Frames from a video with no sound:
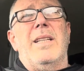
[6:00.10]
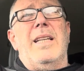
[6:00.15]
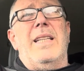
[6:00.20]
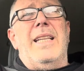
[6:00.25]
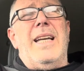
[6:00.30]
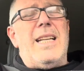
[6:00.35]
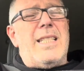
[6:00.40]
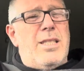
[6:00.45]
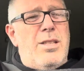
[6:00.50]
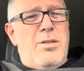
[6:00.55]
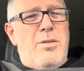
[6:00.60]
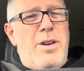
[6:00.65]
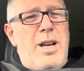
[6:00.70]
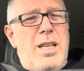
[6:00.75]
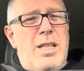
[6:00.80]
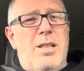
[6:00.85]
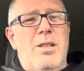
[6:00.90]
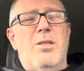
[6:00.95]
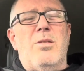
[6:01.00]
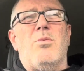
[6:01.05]
that's the
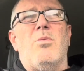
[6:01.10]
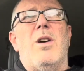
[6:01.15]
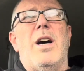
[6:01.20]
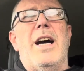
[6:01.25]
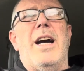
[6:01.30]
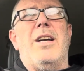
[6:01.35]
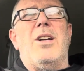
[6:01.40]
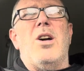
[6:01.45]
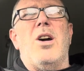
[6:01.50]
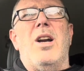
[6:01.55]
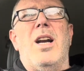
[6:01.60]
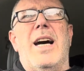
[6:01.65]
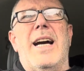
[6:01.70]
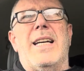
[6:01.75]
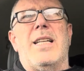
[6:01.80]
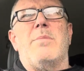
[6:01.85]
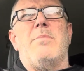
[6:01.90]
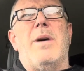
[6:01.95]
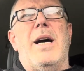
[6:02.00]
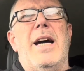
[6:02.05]
reasons why I don't
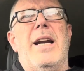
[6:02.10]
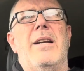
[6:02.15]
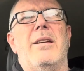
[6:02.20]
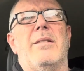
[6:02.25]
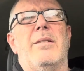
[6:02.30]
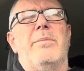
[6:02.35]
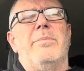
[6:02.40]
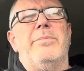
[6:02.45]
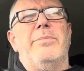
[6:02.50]
like spiders.